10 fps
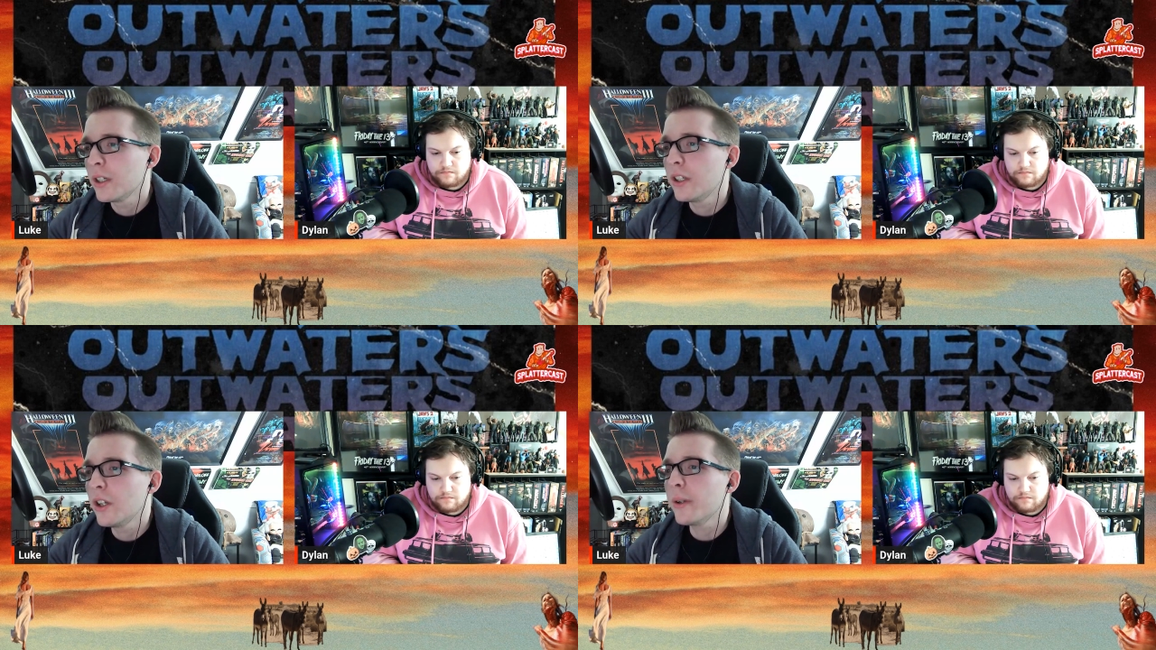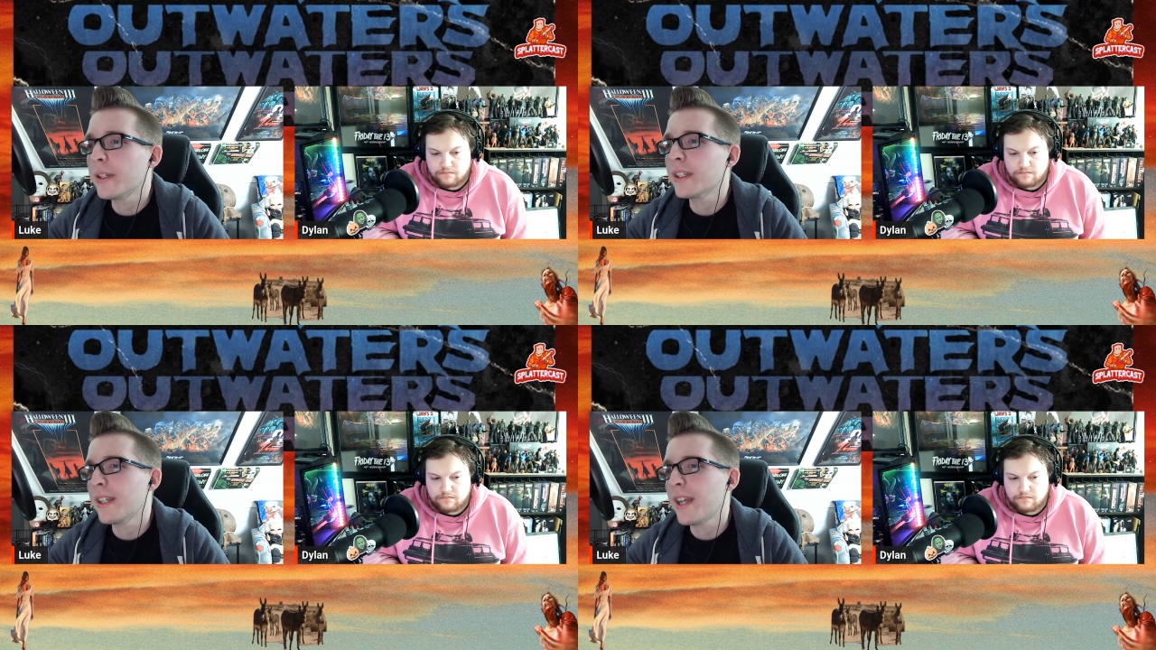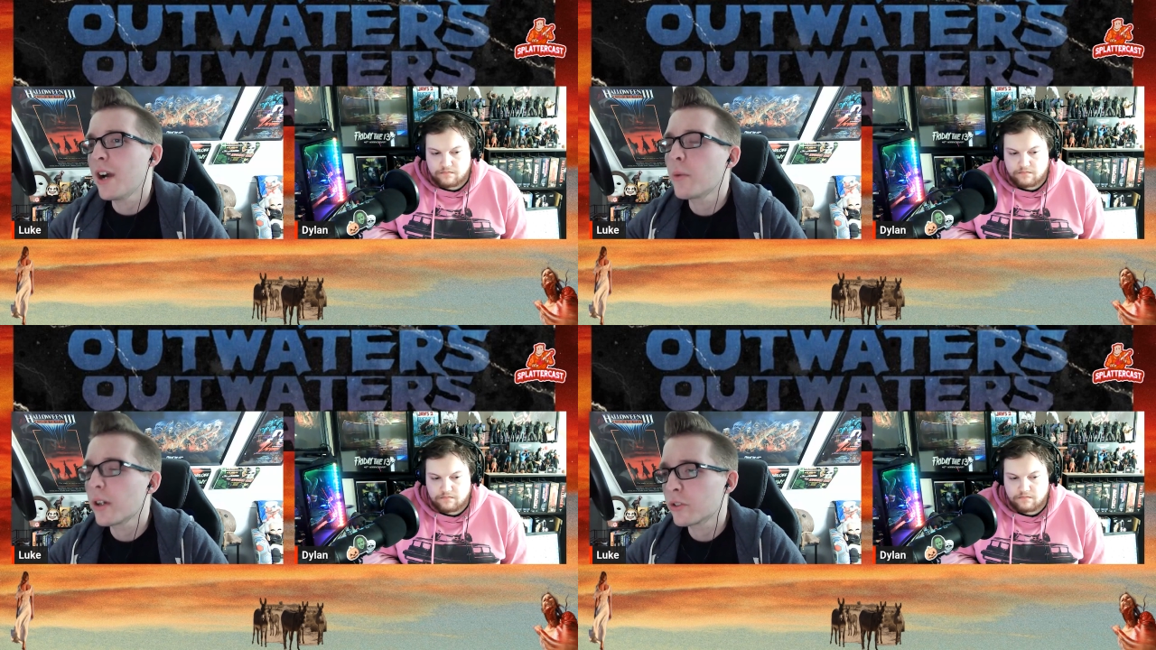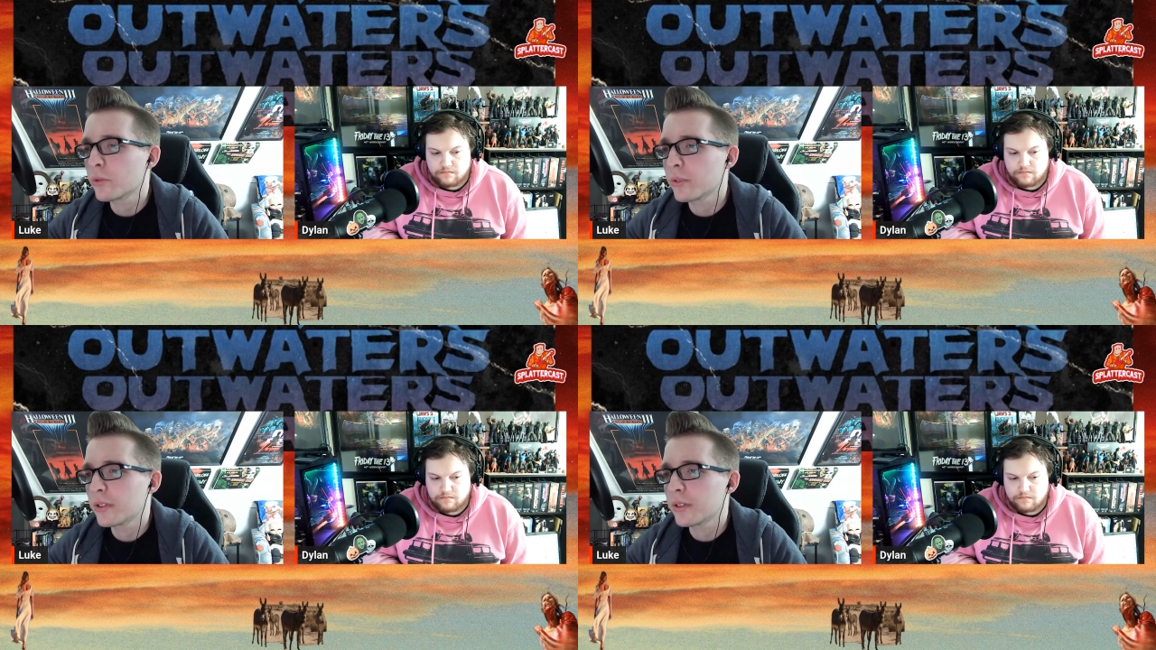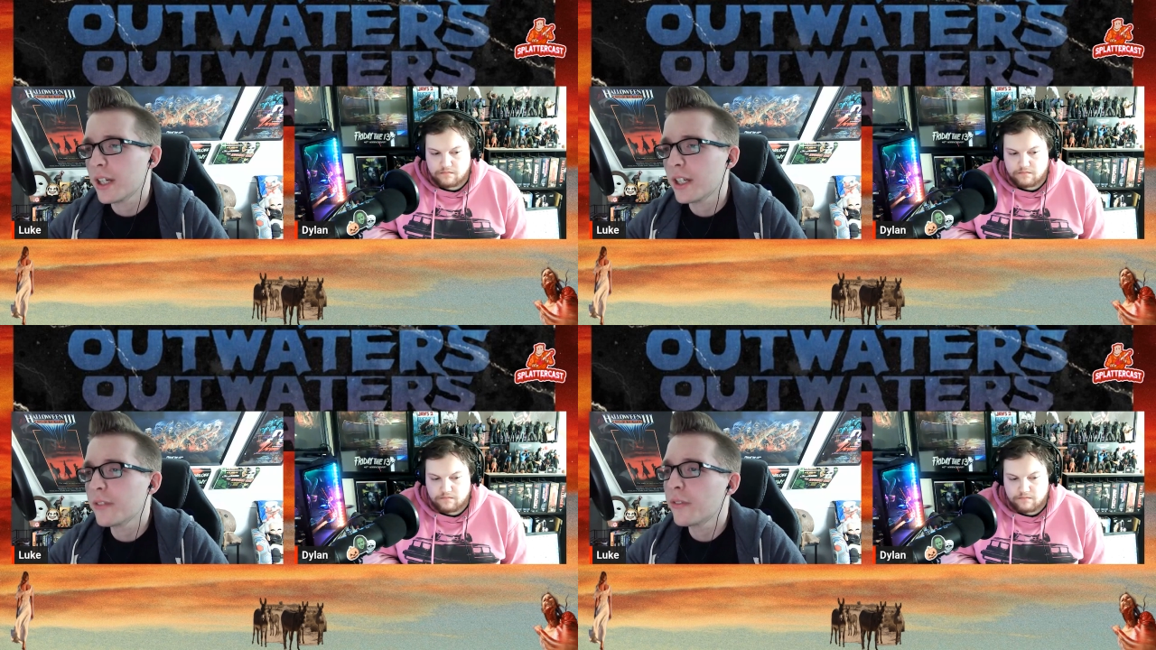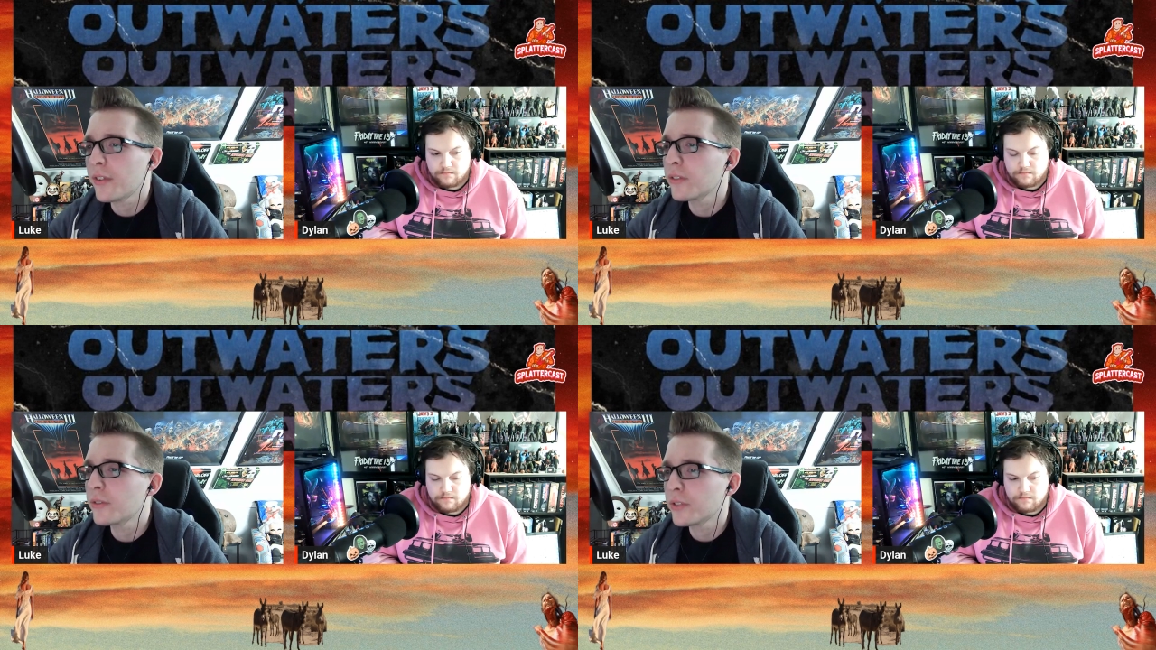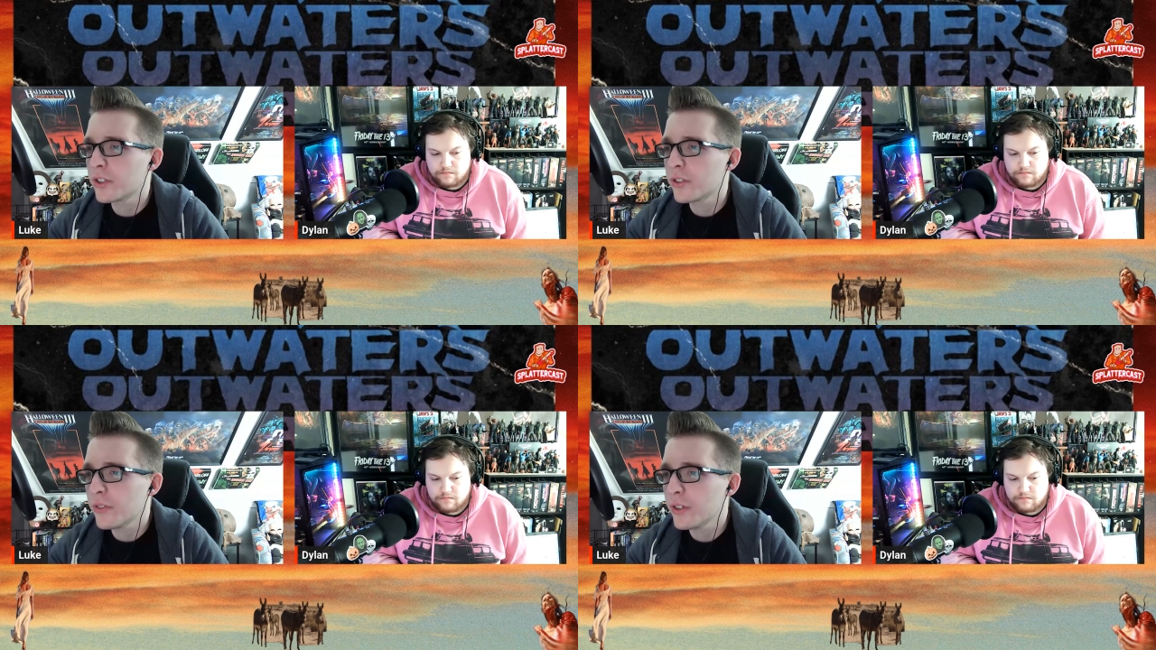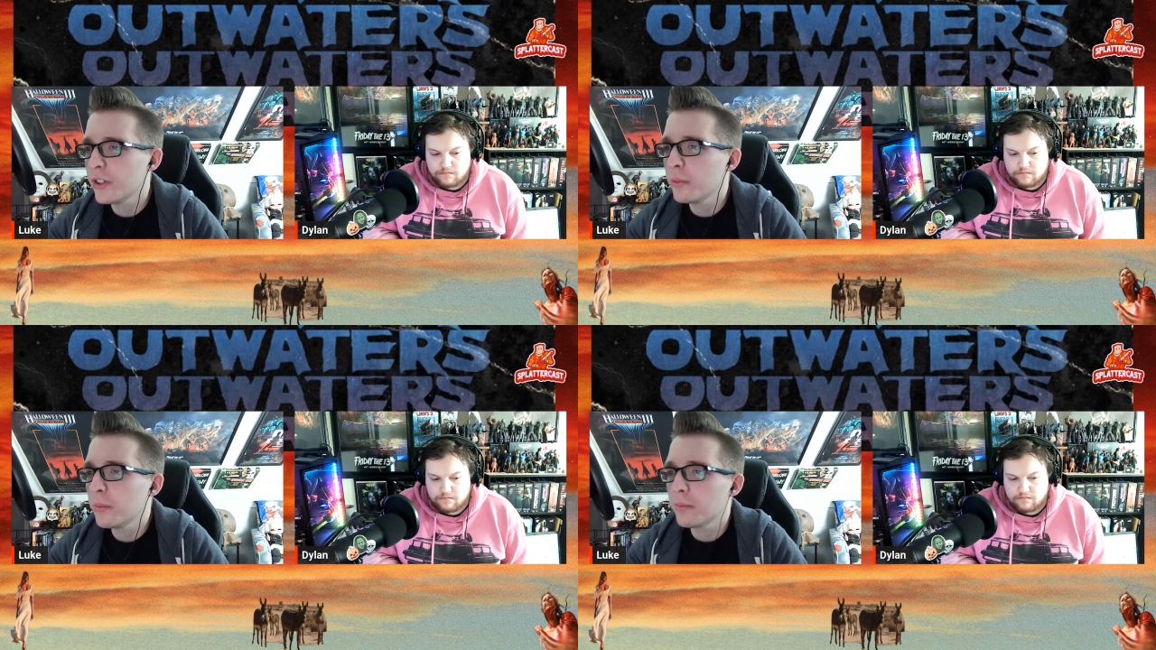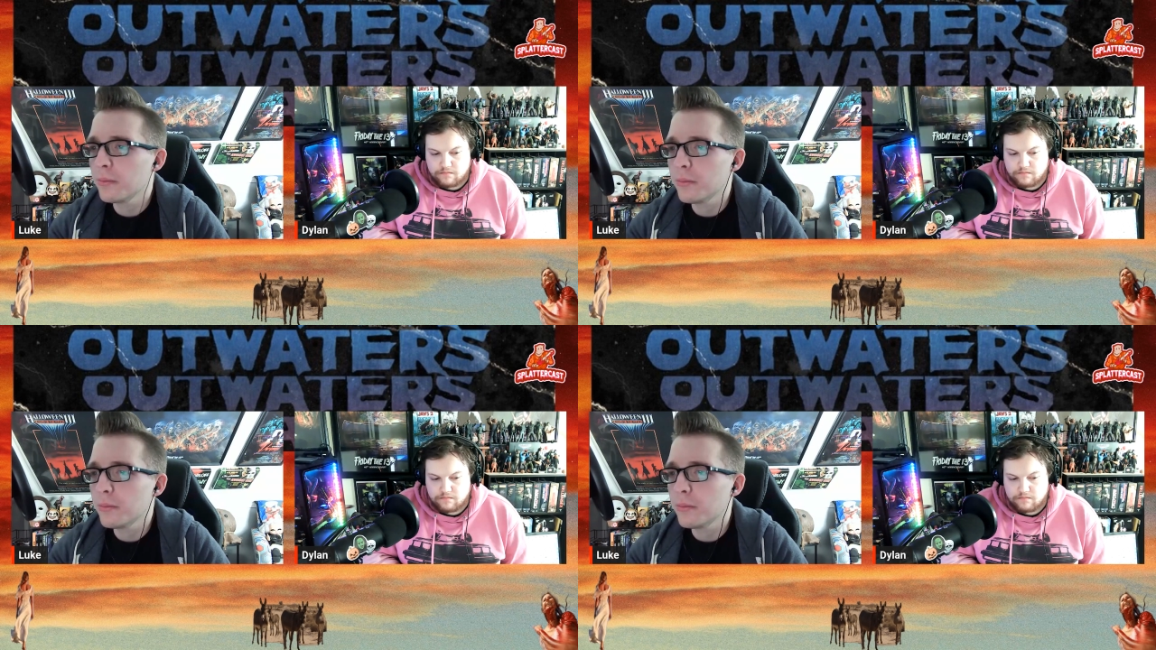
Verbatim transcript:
Speaker 1: knowing that The Outwaters was kind of a found footage film,